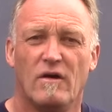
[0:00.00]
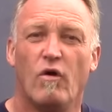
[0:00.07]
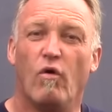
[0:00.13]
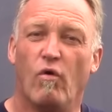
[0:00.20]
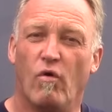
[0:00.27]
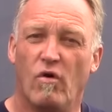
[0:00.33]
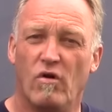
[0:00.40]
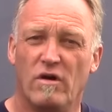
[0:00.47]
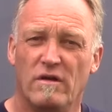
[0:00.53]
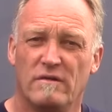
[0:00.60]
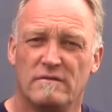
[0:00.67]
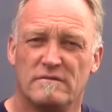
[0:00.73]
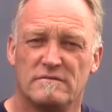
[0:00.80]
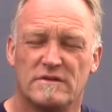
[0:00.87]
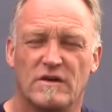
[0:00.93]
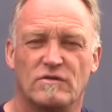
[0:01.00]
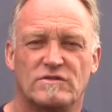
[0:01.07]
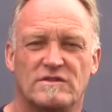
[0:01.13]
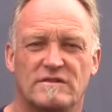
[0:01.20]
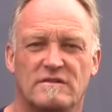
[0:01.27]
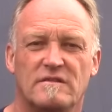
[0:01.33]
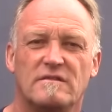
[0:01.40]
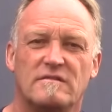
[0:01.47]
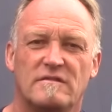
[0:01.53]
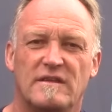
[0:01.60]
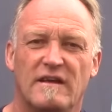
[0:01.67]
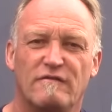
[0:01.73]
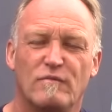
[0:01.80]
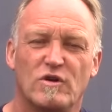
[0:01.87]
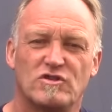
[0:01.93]
or go to
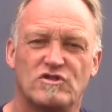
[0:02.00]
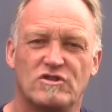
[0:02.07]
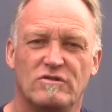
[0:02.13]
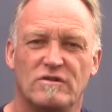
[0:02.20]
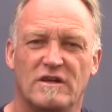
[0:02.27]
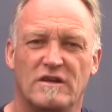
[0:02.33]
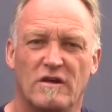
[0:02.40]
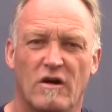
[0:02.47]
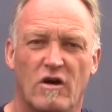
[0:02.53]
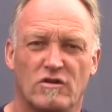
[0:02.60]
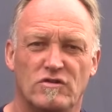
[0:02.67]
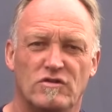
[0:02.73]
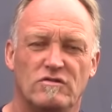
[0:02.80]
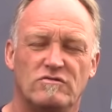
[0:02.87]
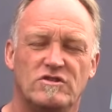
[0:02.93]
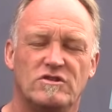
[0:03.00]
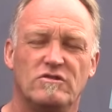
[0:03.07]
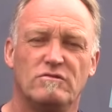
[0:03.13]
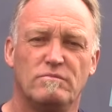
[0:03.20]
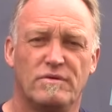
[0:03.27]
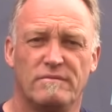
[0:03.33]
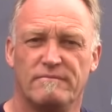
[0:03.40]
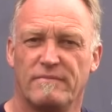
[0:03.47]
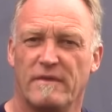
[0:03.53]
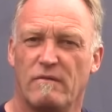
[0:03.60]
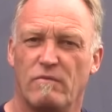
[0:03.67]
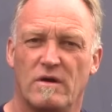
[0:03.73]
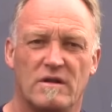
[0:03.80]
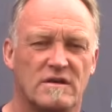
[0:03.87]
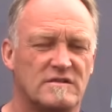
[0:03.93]
Dave Marsh Tuning on YouTube,
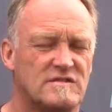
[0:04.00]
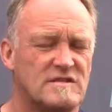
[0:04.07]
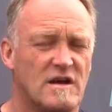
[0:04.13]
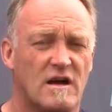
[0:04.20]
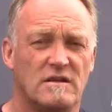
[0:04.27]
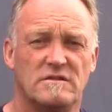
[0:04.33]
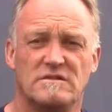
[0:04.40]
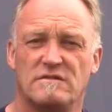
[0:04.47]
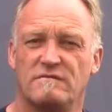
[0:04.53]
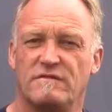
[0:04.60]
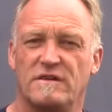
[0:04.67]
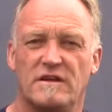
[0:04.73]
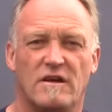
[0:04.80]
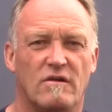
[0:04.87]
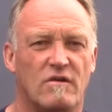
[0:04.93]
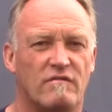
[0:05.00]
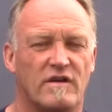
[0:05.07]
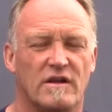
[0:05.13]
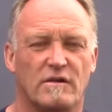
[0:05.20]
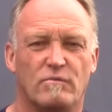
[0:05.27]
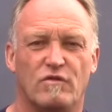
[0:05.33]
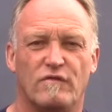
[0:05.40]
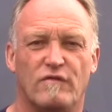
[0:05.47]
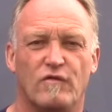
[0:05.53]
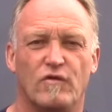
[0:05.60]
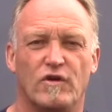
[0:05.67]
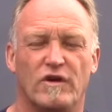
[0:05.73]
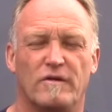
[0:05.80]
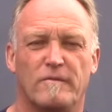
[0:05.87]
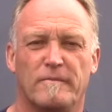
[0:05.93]
where there's tons of video available
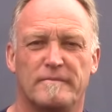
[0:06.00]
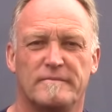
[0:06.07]
for you.